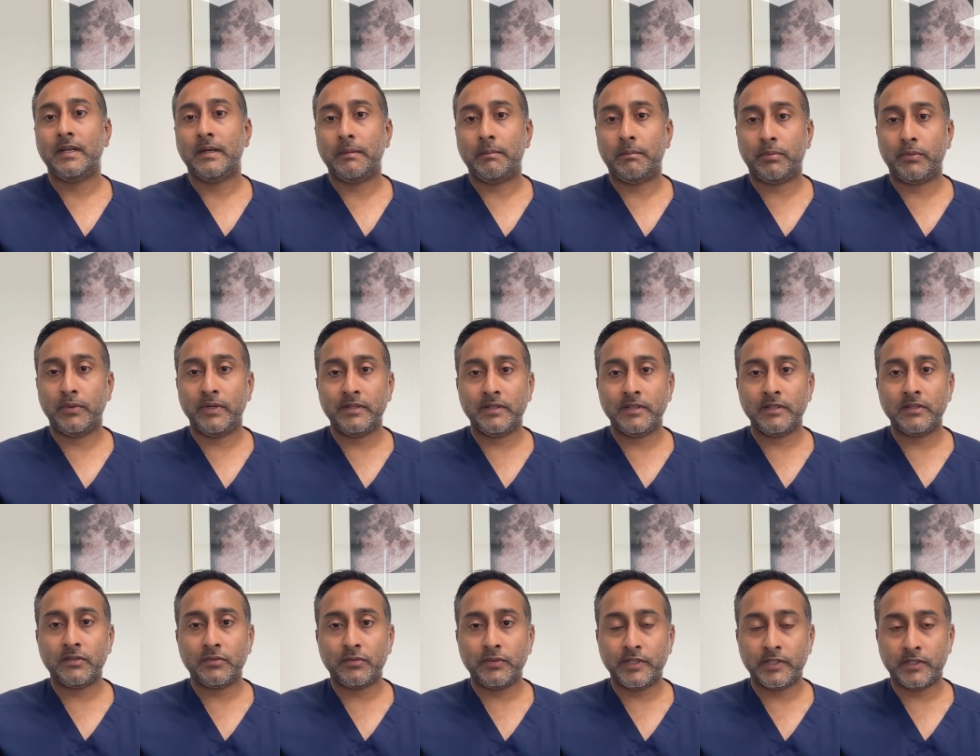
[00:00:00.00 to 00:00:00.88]
Breathing
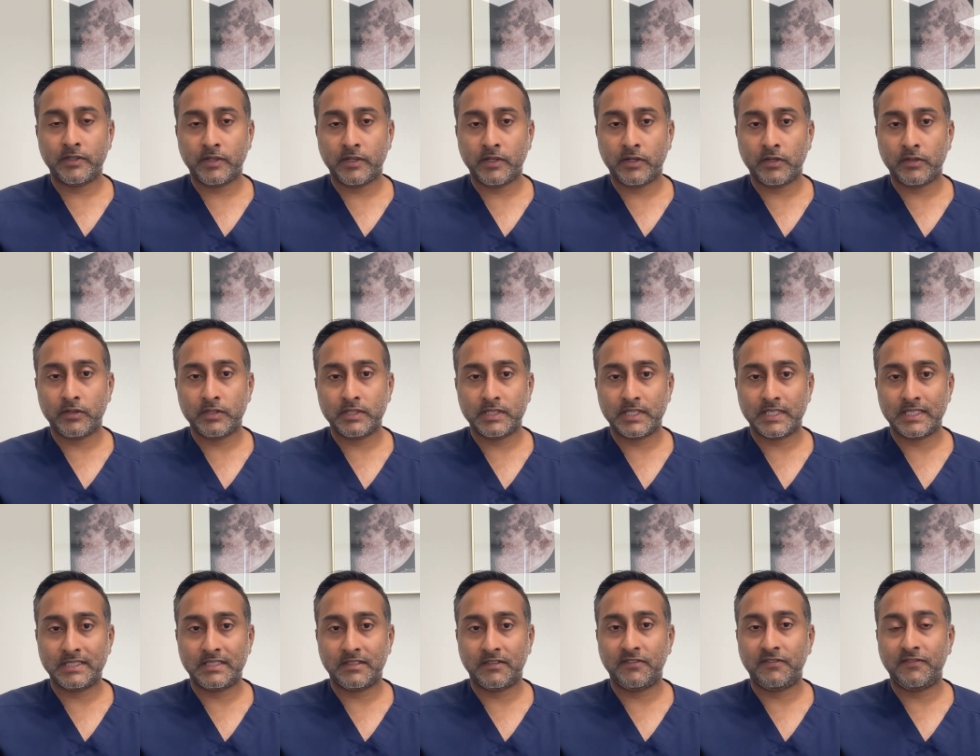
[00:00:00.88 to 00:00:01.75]
through your nose
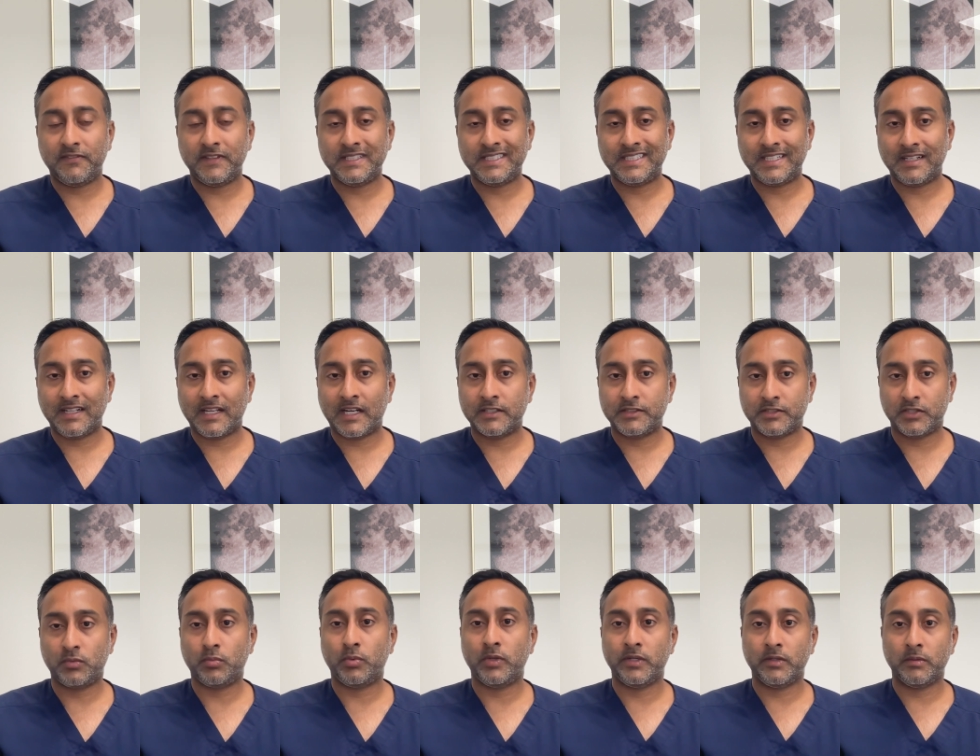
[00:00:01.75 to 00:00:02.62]
is a
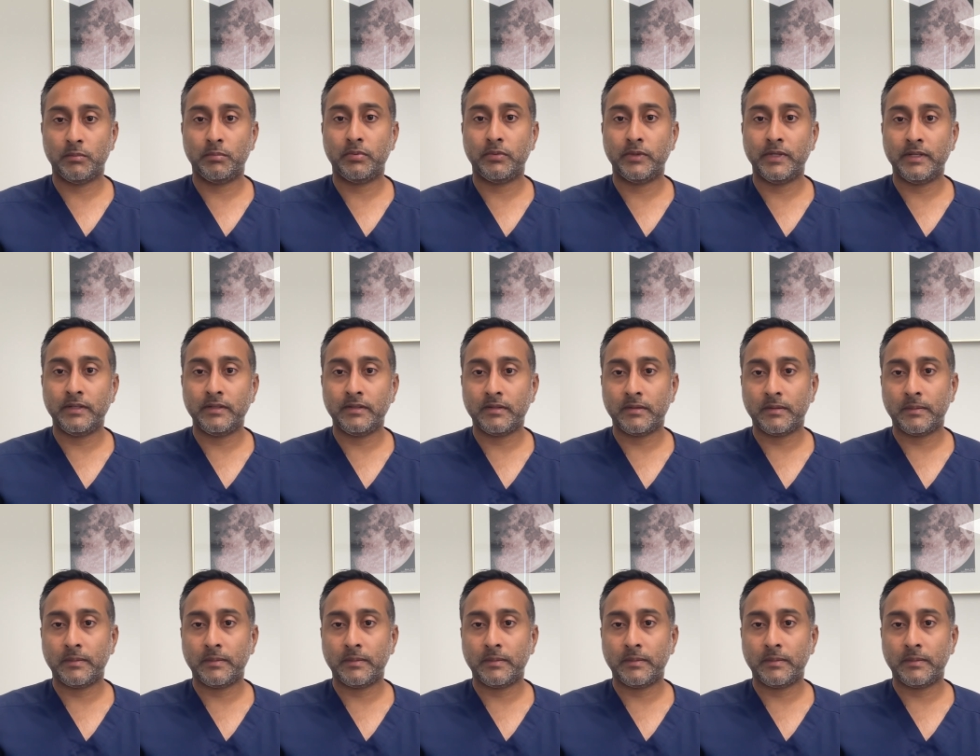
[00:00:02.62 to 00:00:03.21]
physiologic way to breathe.